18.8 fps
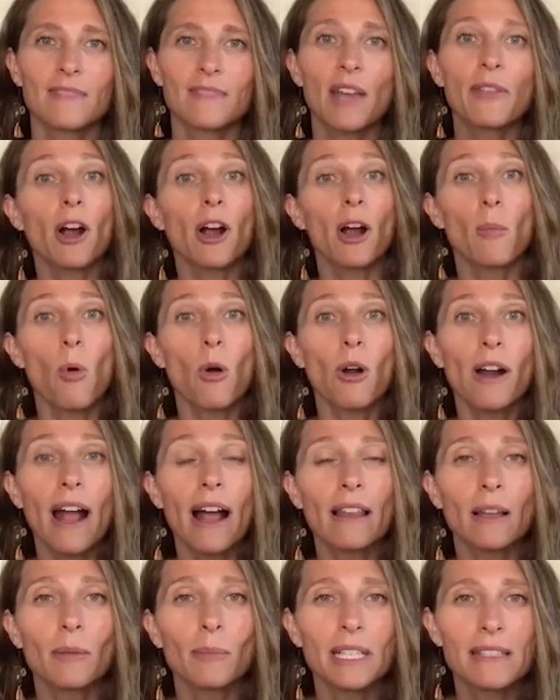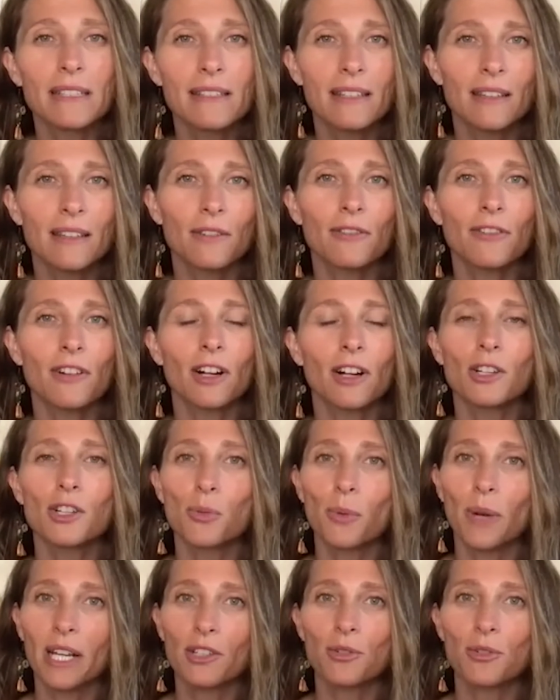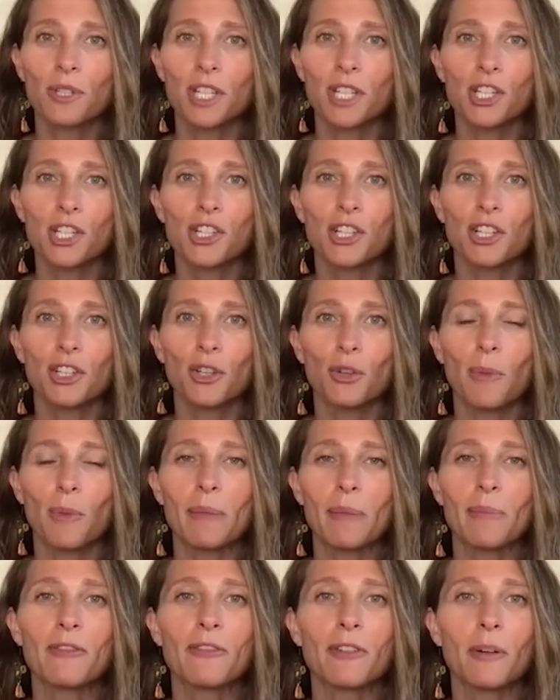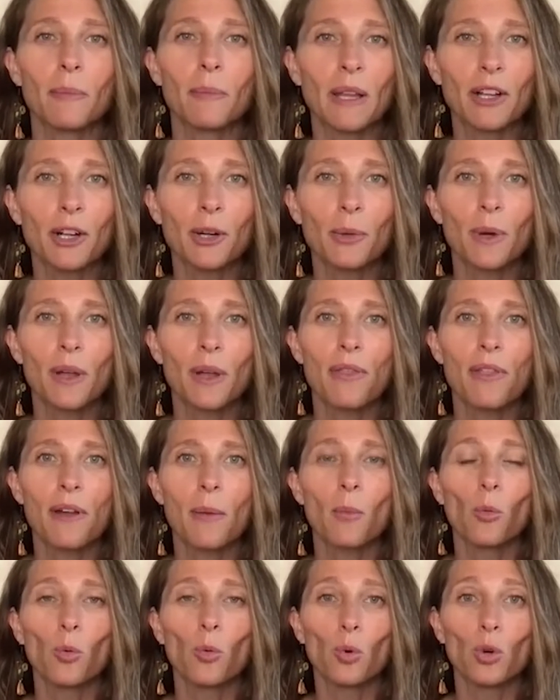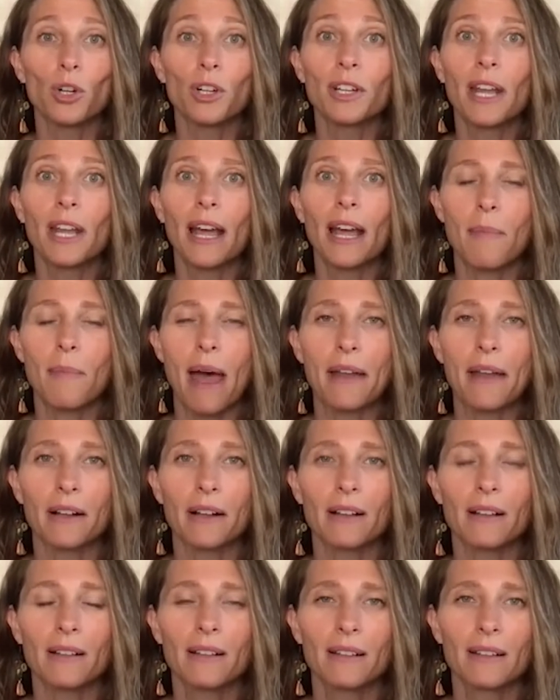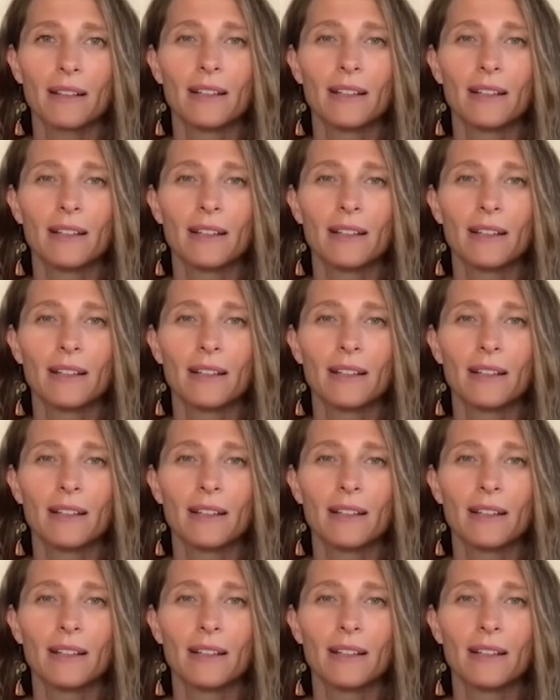There are more elements in the feng shui tradition. You may be familiar with them: wood and metal.